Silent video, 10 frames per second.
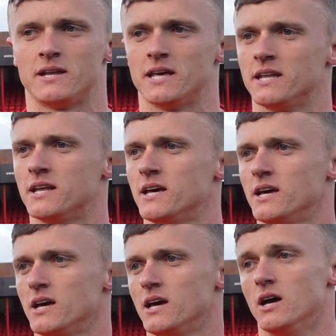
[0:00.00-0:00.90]
And then
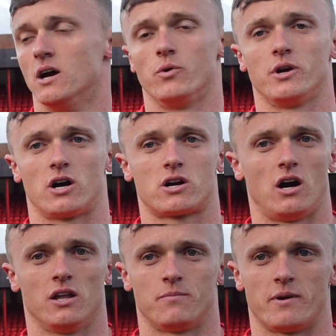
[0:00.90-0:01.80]
we got
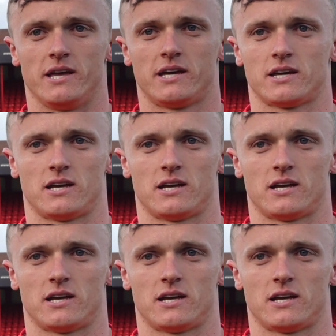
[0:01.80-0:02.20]
caught on the break.